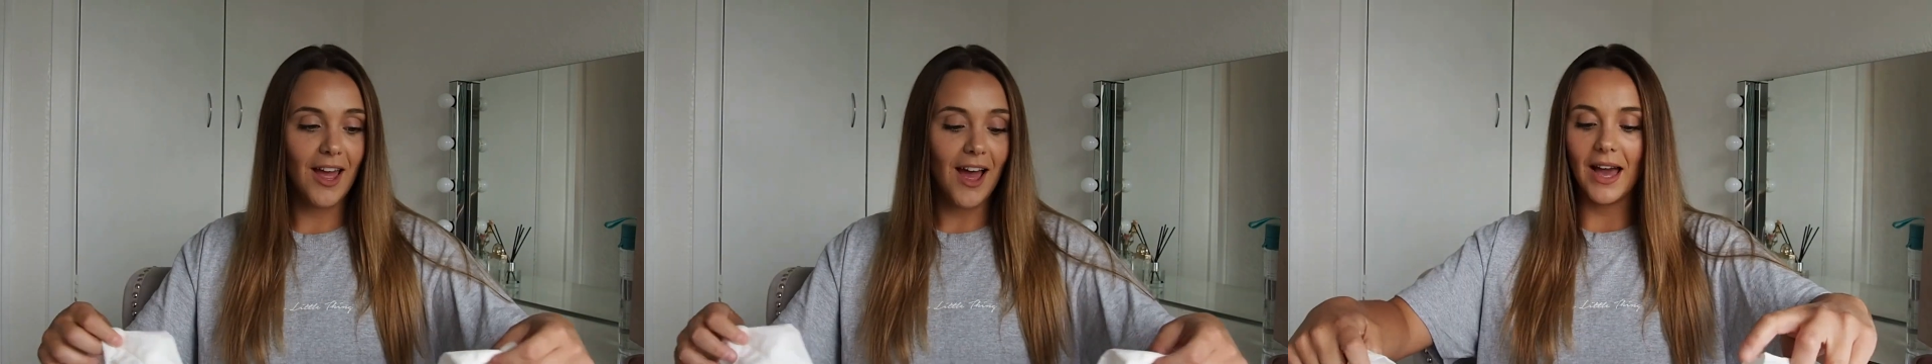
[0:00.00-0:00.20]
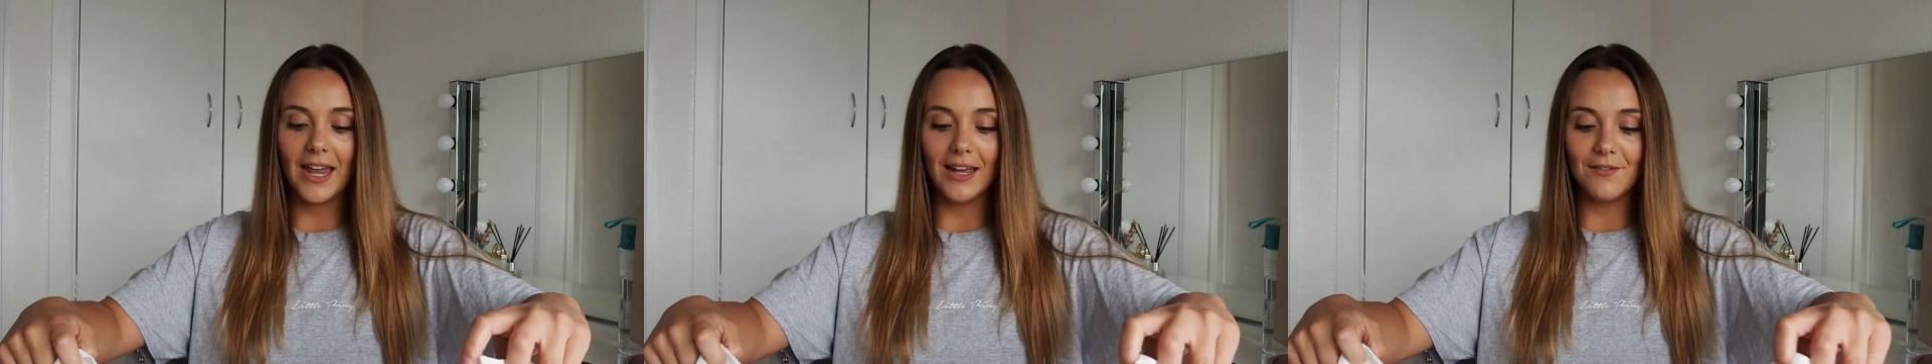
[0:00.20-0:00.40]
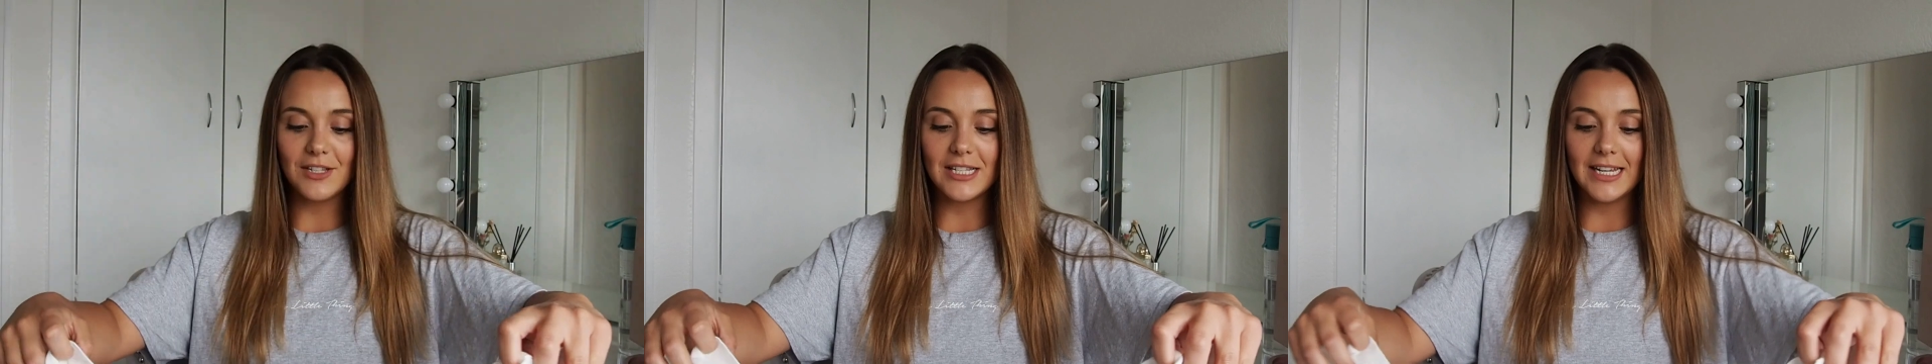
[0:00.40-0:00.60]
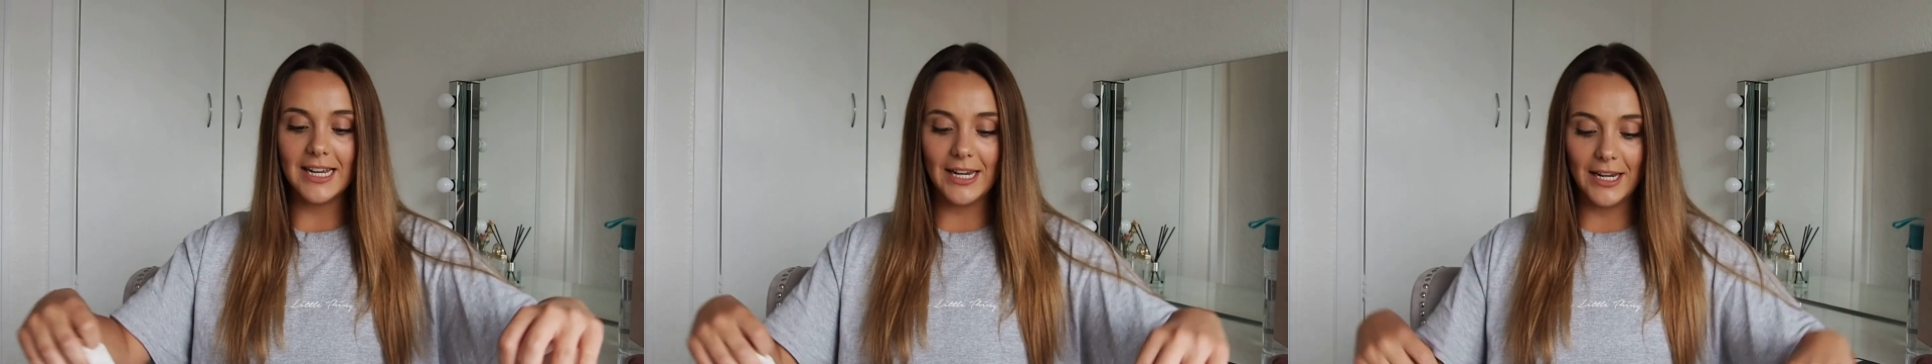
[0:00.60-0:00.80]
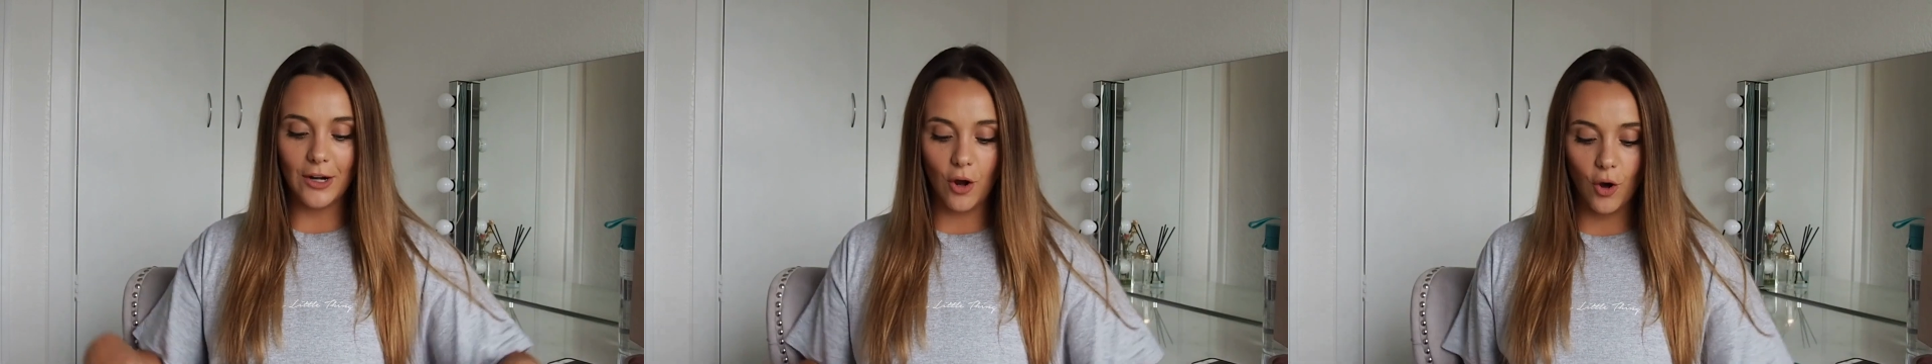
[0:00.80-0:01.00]
and I've
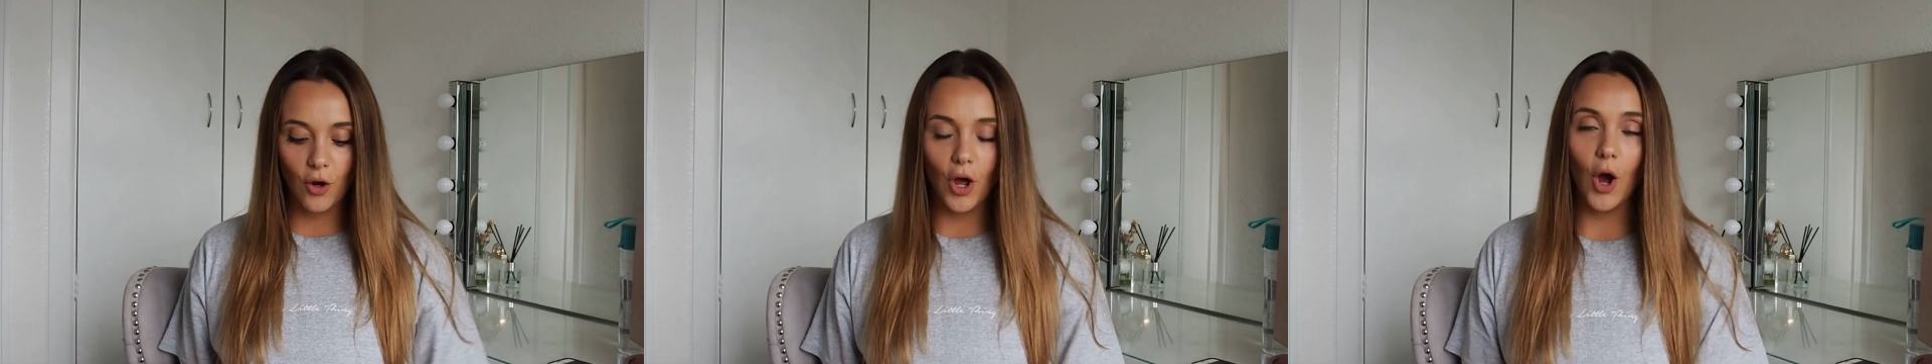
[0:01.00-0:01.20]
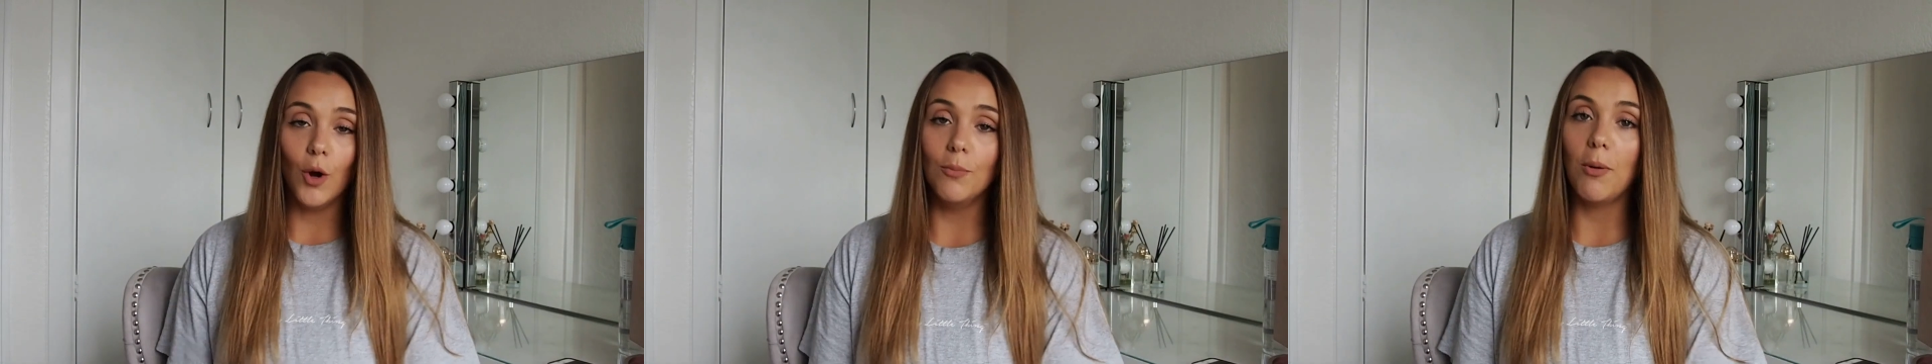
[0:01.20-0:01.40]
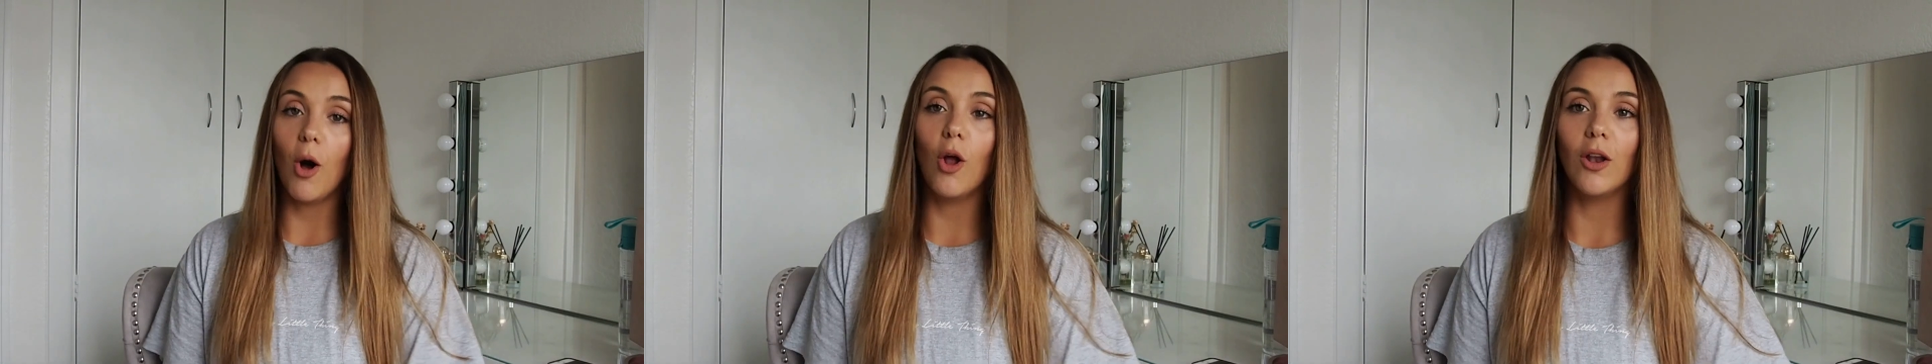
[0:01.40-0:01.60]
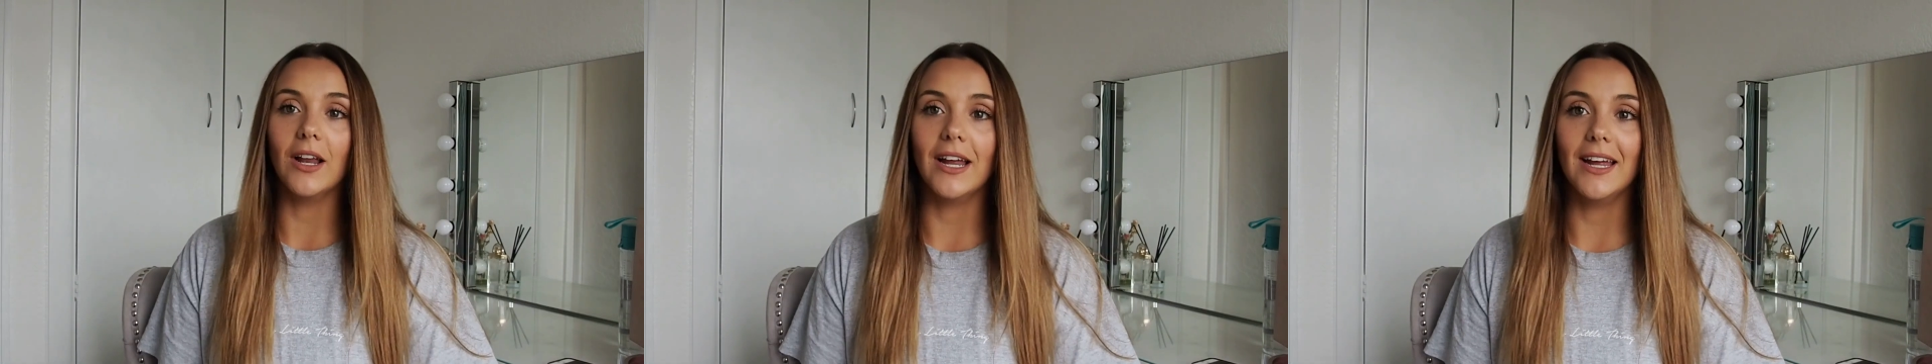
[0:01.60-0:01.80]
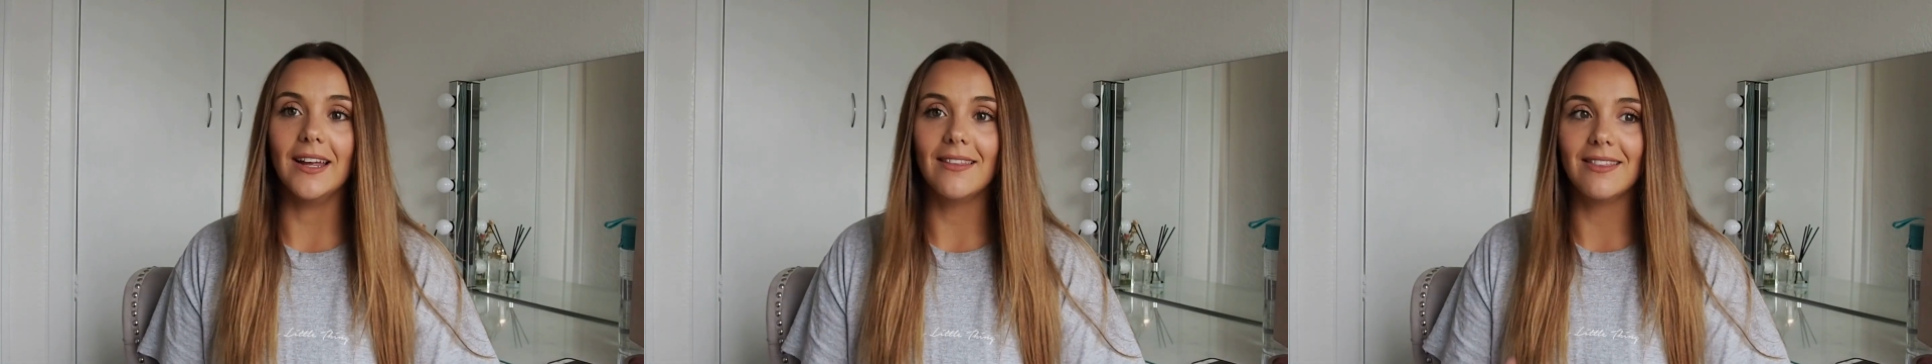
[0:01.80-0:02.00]
seen on O
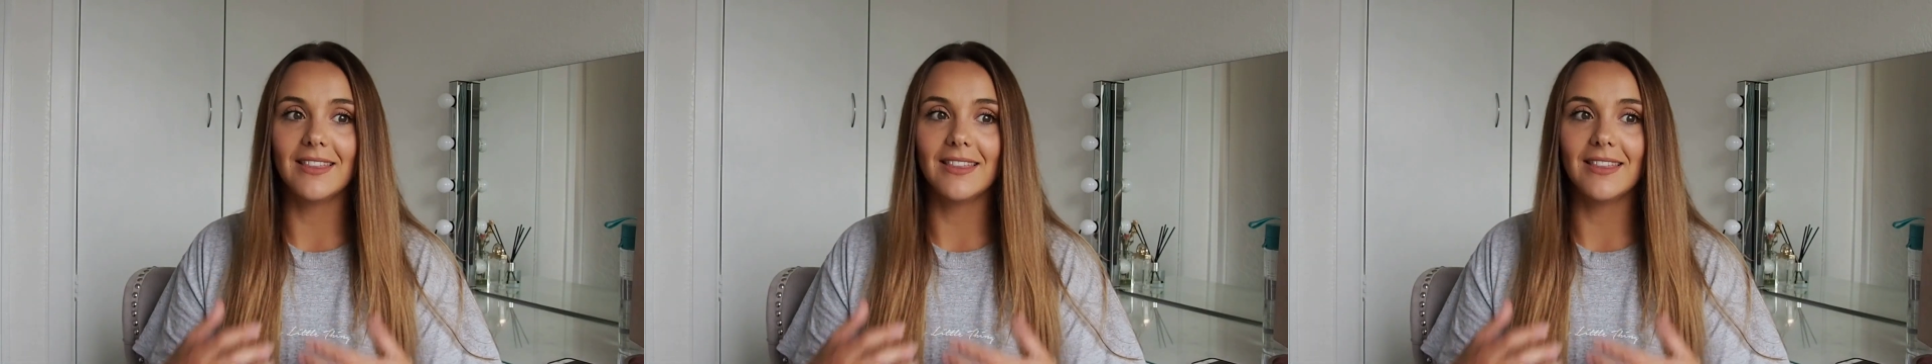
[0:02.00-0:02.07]
Polly